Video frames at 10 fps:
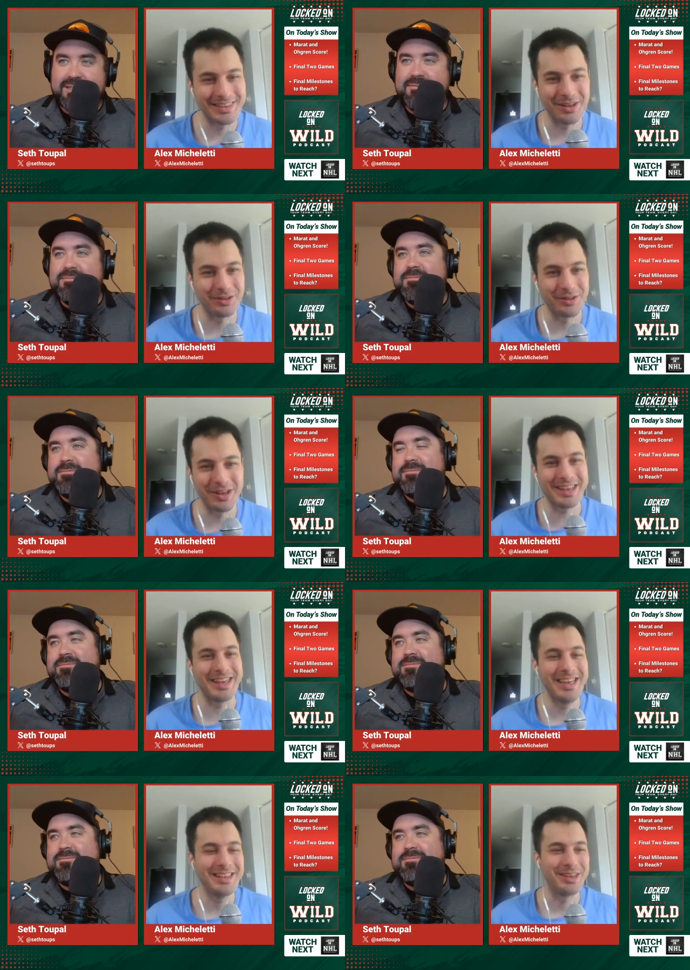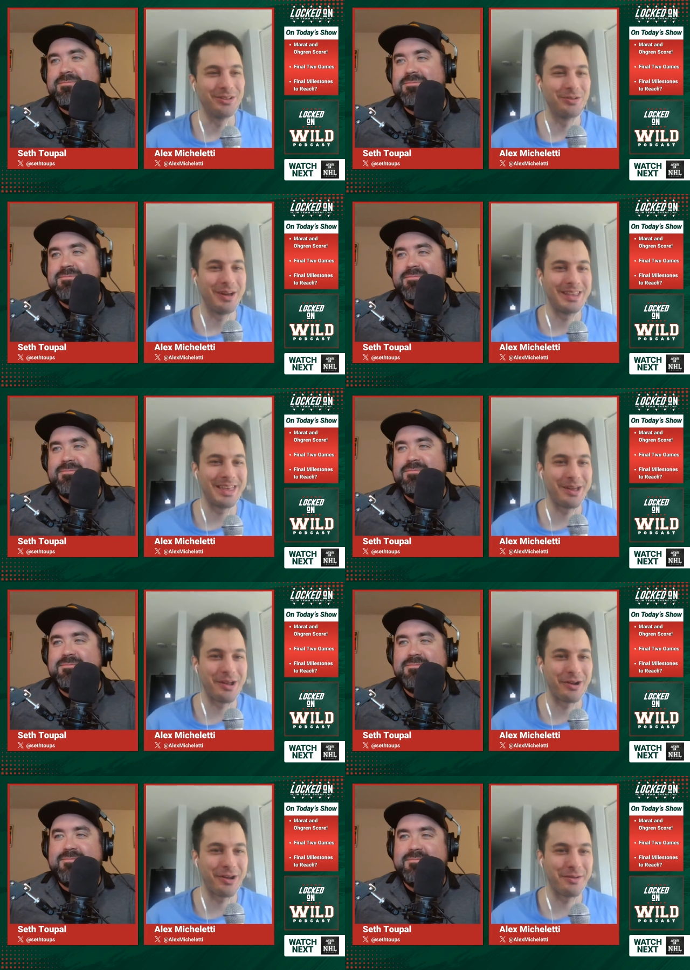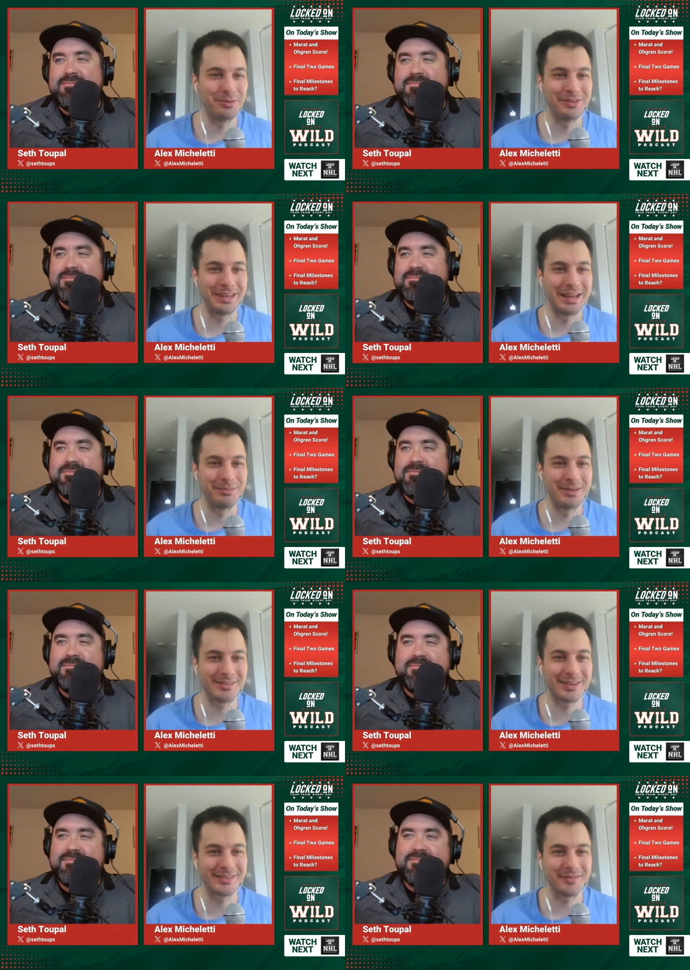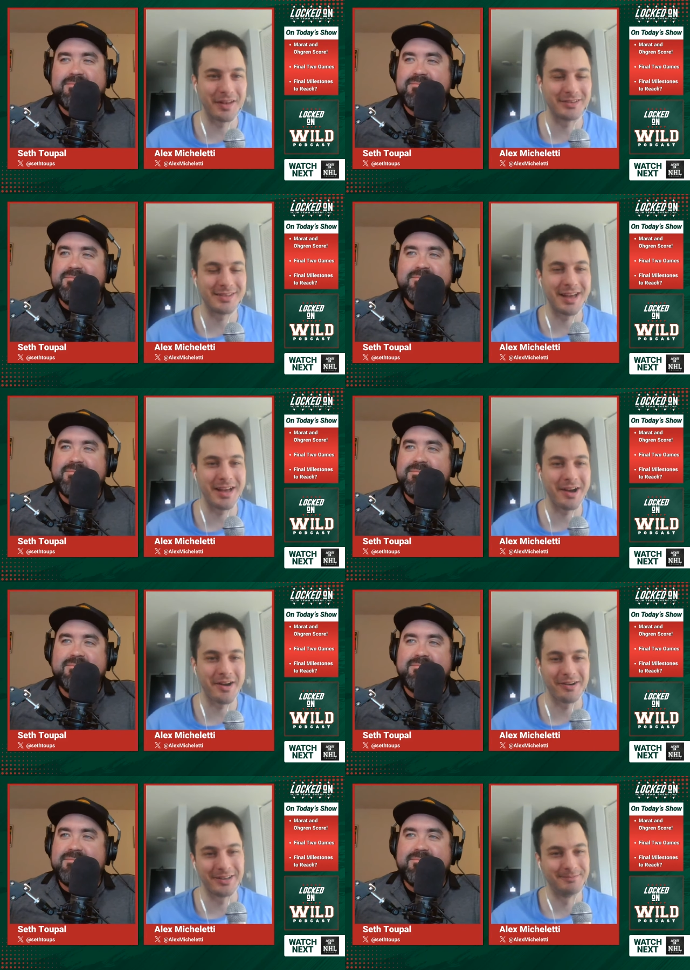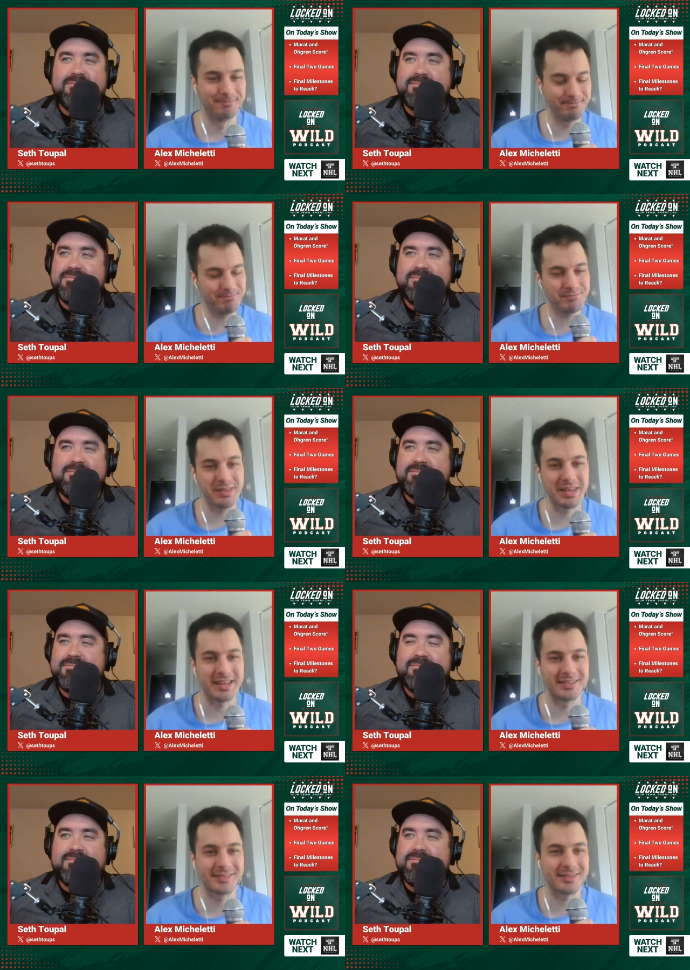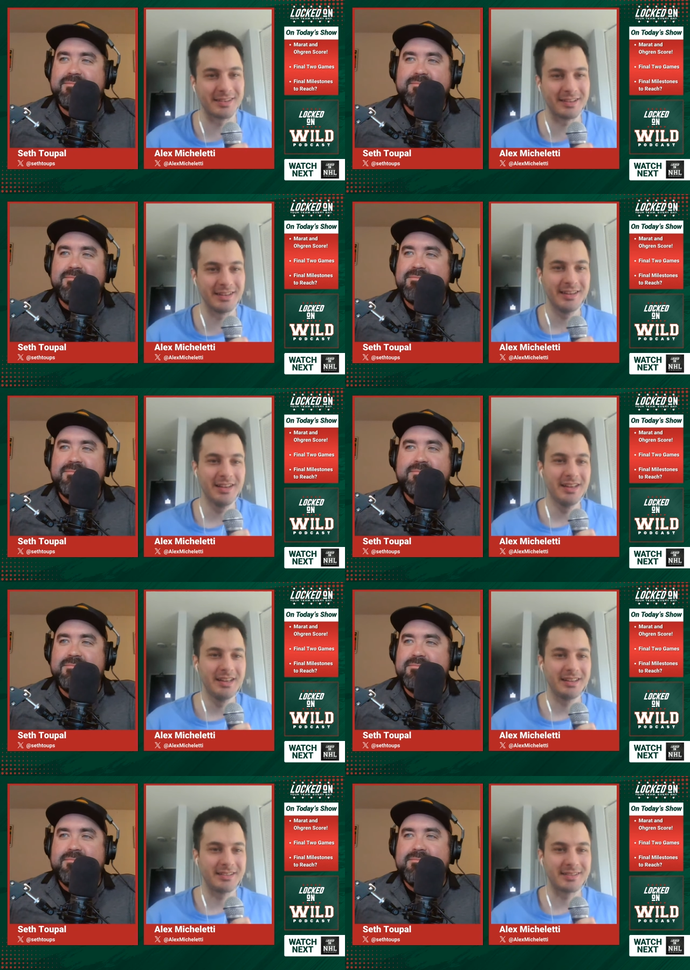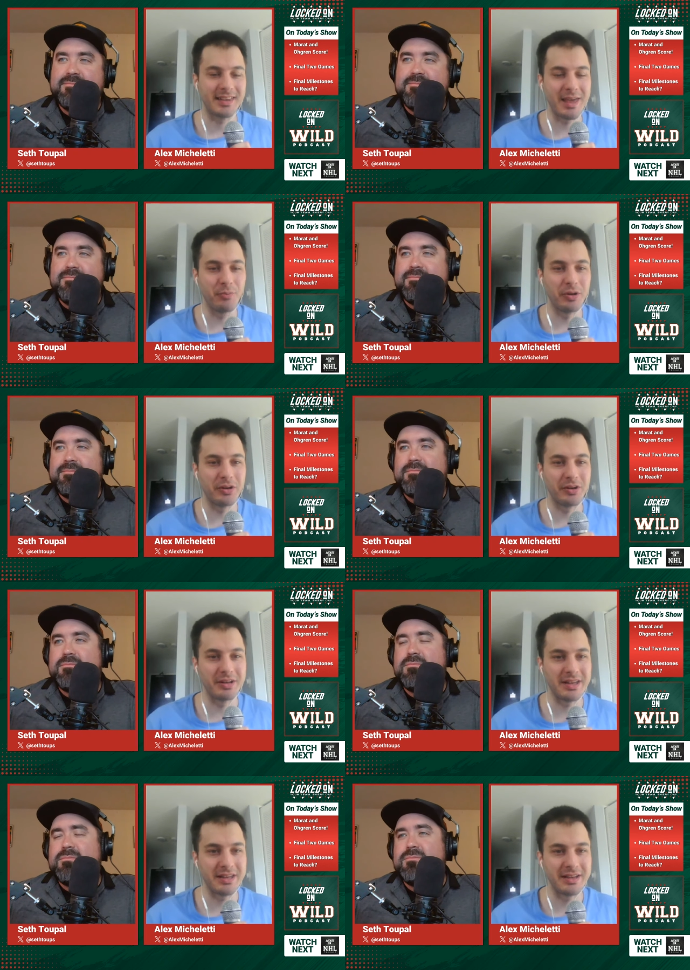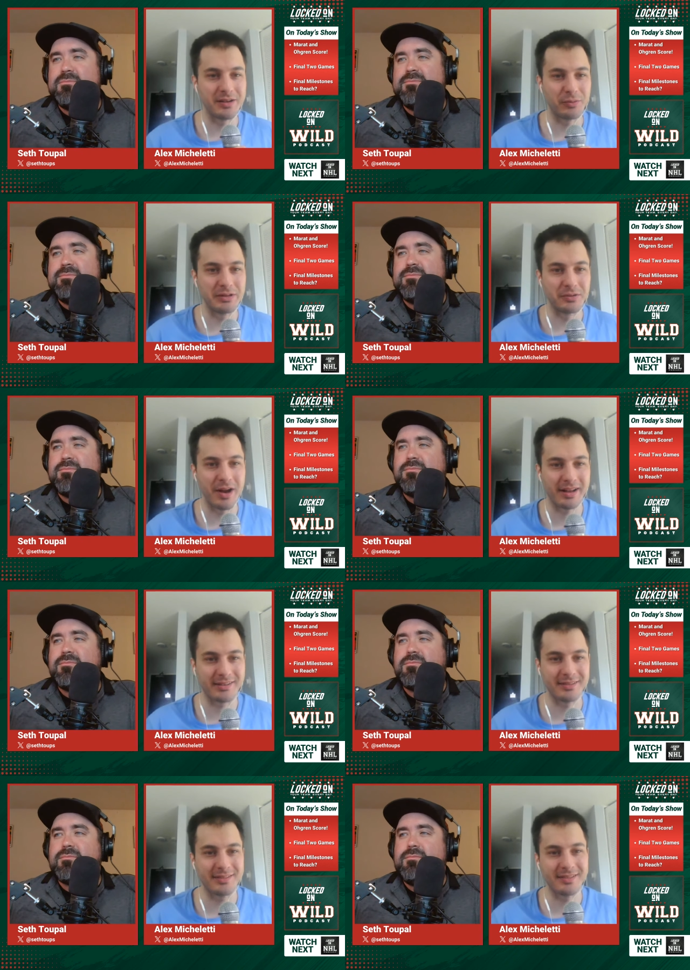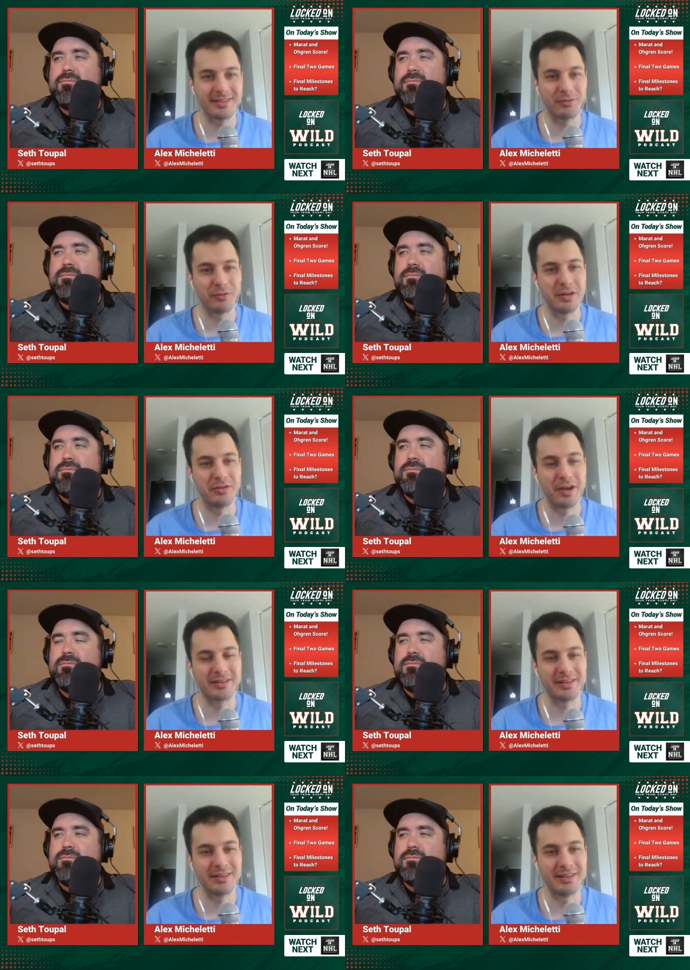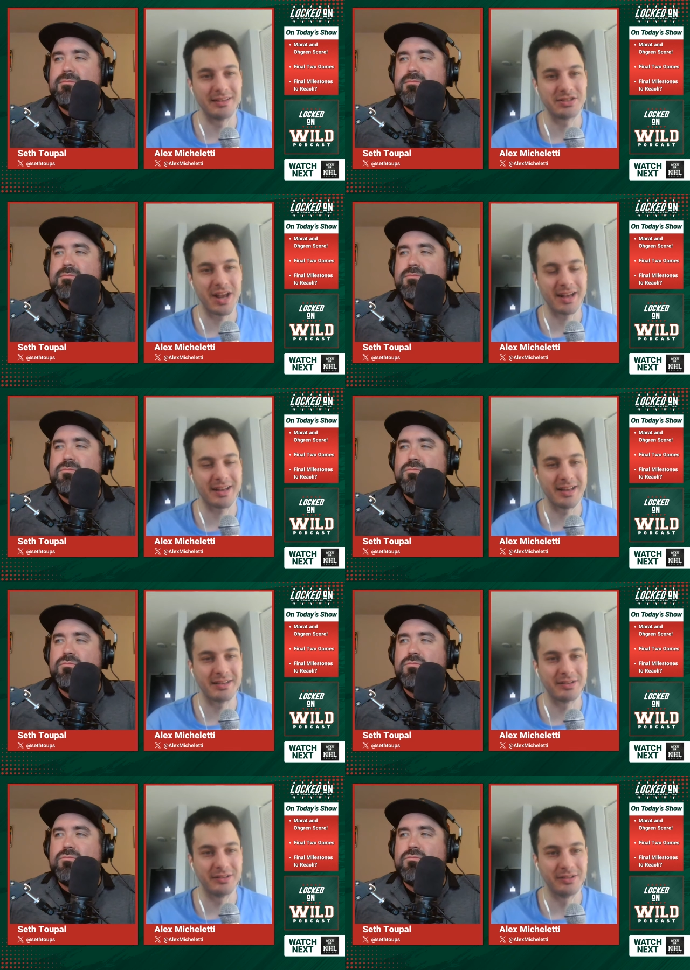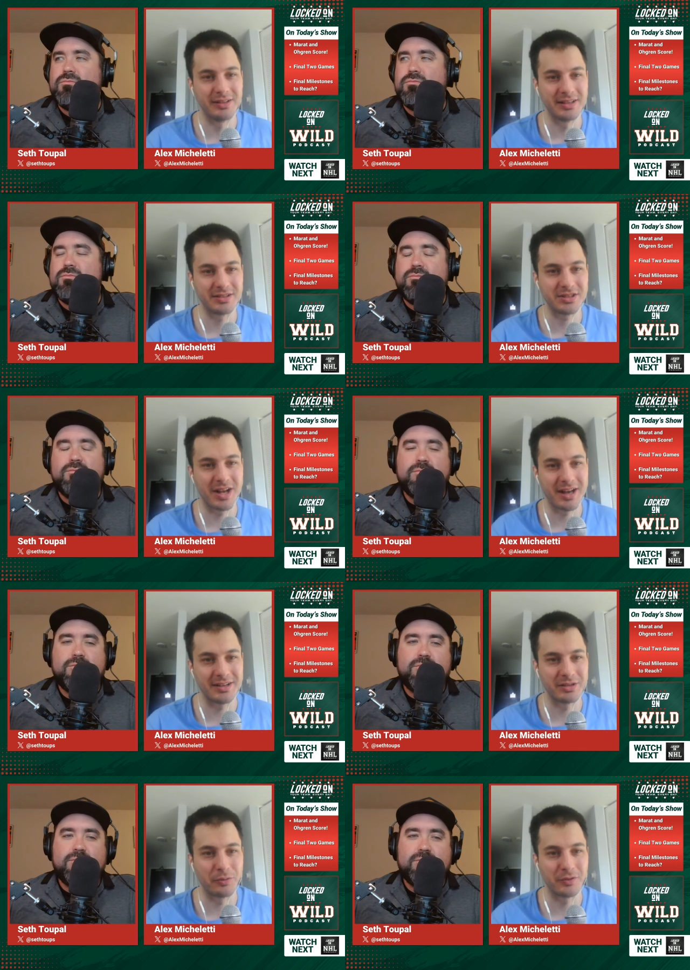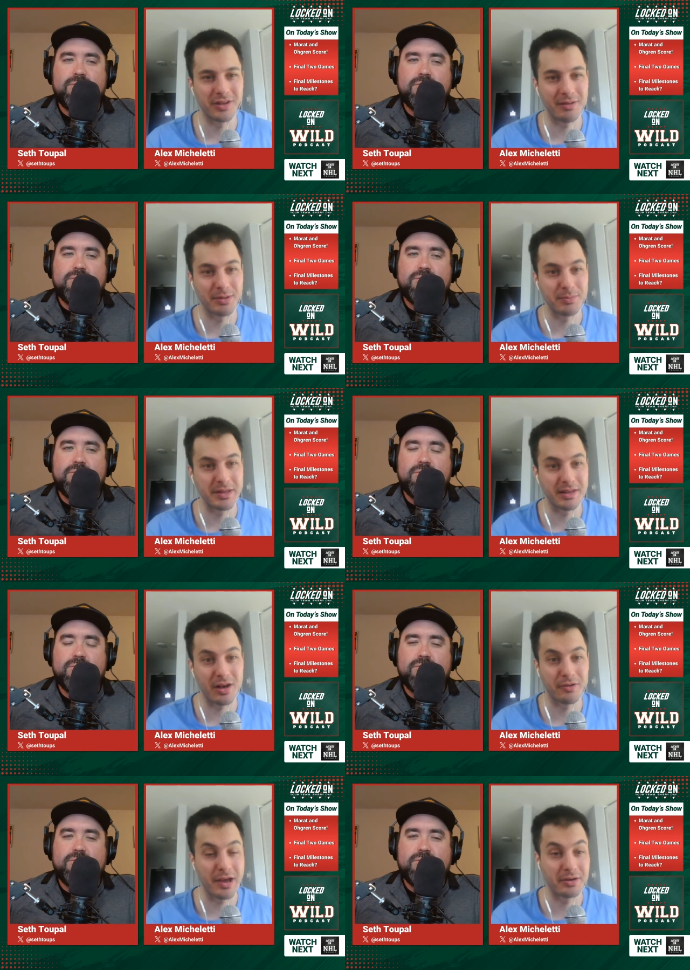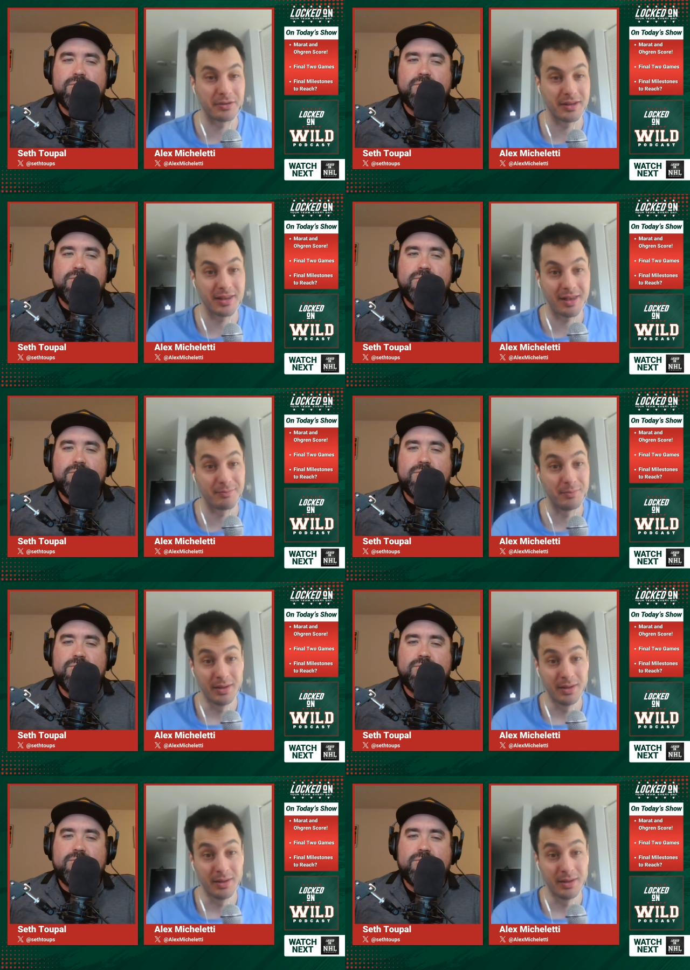Speaker 1: the only the only way they are able to get him is because of L T I R, and he gets the gets the game winner. He uh, redirect redirected the Jack Eichel uh, shot in overtime to beat Colorado. They came